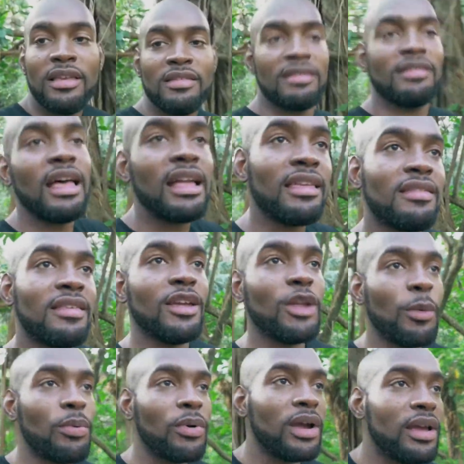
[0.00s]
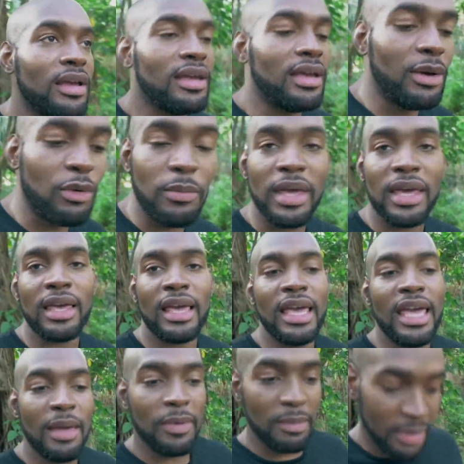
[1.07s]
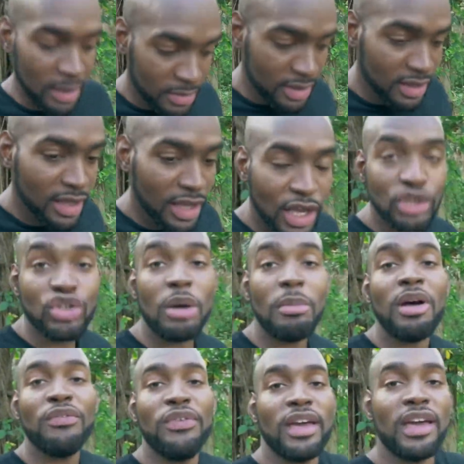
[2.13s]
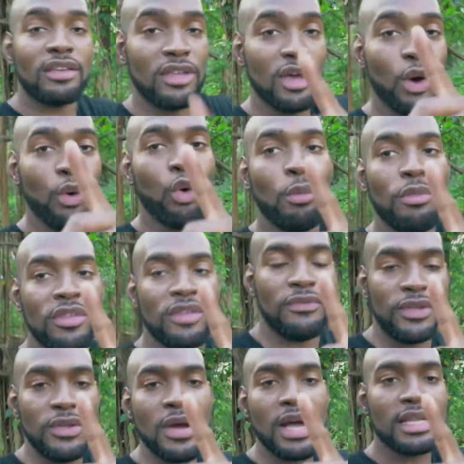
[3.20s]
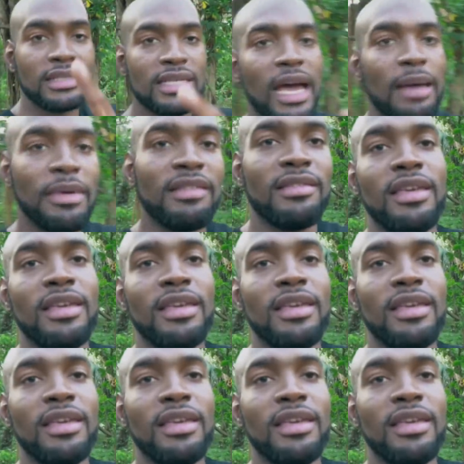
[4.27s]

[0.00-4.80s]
this is how the setup went, and we're making it happen, baby. Draw my fingers. One music video at a time. Let's